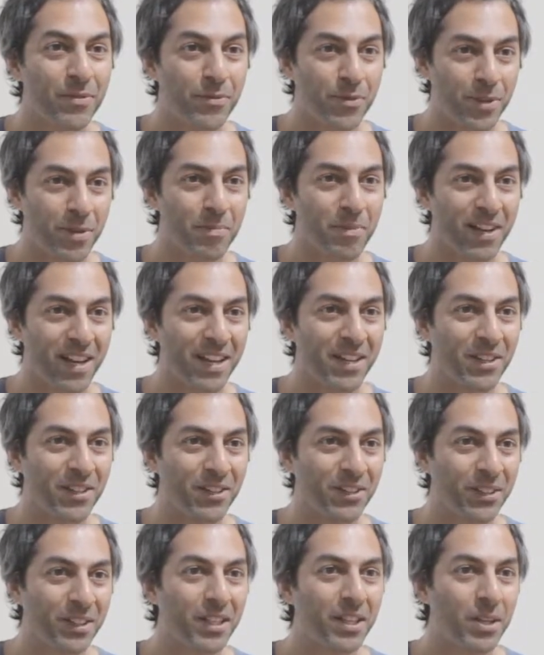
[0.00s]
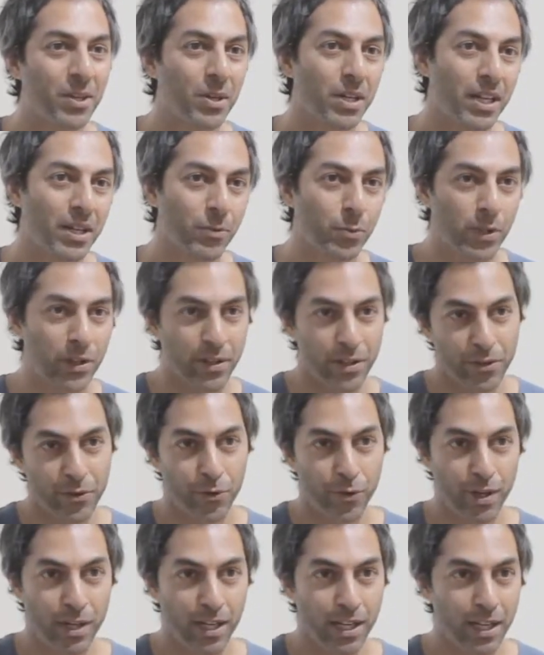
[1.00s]
for the biennial with the
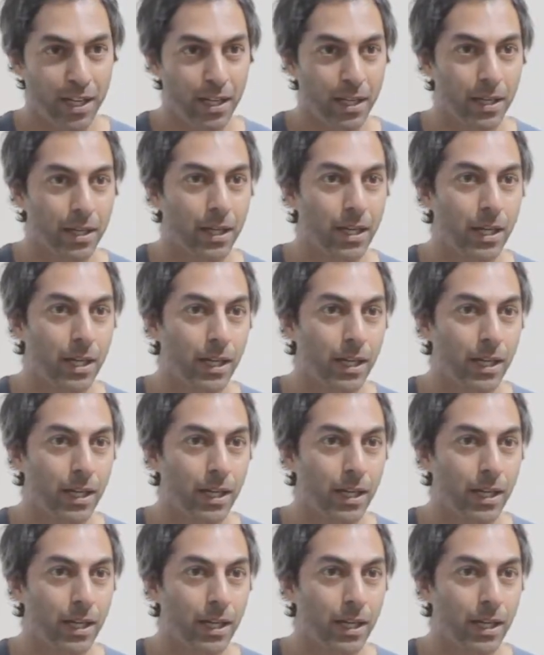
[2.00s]
3